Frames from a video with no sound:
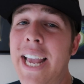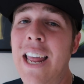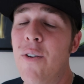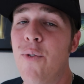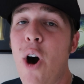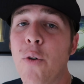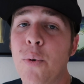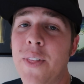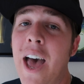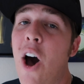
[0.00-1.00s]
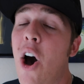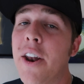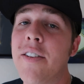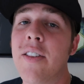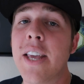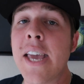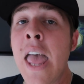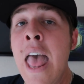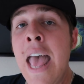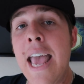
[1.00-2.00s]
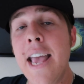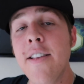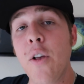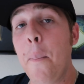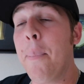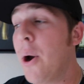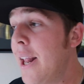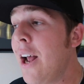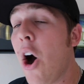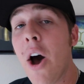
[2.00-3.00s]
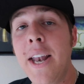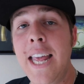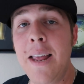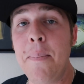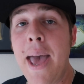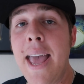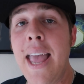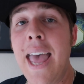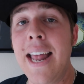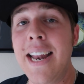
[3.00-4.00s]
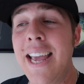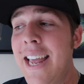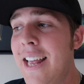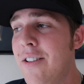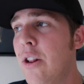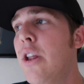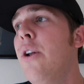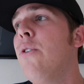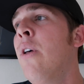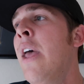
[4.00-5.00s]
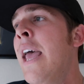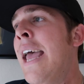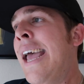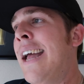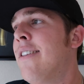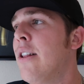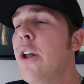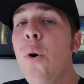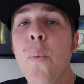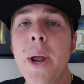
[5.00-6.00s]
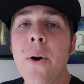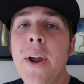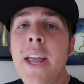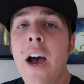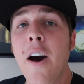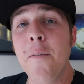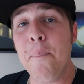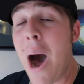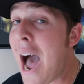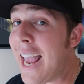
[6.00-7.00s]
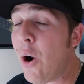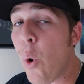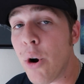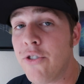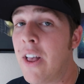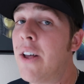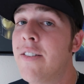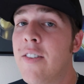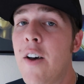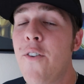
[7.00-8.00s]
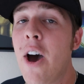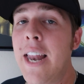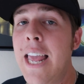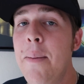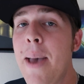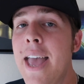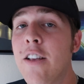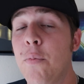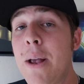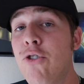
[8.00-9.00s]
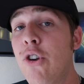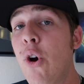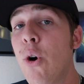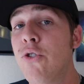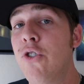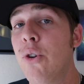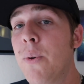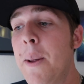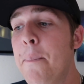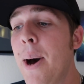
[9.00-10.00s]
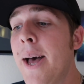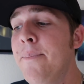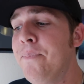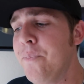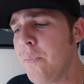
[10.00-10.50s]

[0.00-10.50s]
to get involved with that honestly is put it on eBay and it's a little it's a little weary of buying or selling stuff on eBay, especially gold jewelry, but